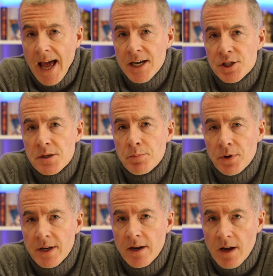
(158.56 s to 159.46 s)
actually put
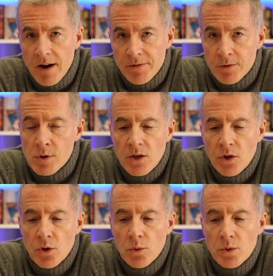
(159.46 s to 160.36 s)
in an offer.
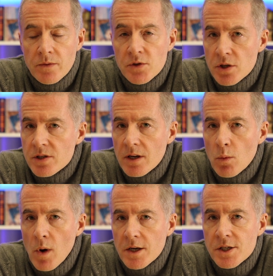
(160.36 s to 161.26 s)
You've just got to
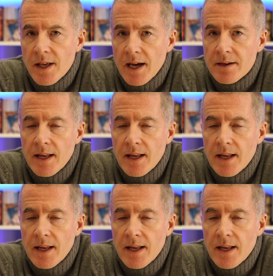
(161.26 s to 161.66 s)
watch that.